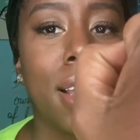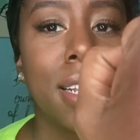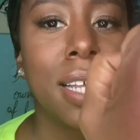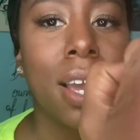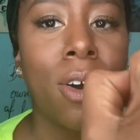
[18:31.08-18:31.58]

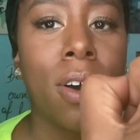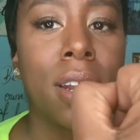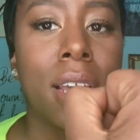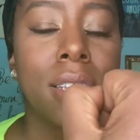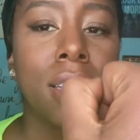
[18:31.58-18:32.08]
It's like all
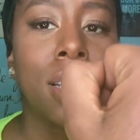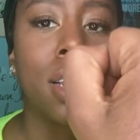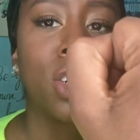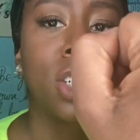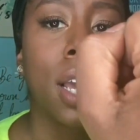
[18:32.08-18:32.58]
nice
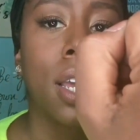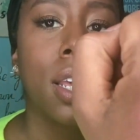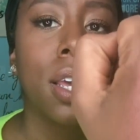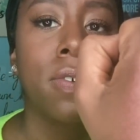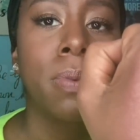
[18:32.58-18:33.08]
and
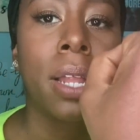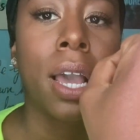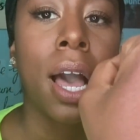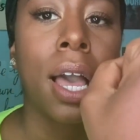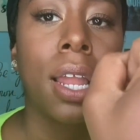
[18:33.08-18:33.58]
shiny, gives me
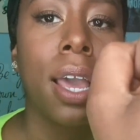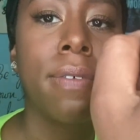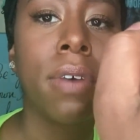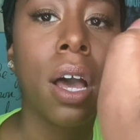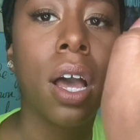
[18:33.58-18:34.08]
like
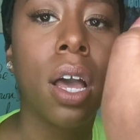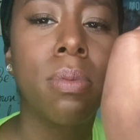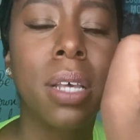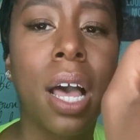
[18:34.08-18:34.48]
highlight vibes.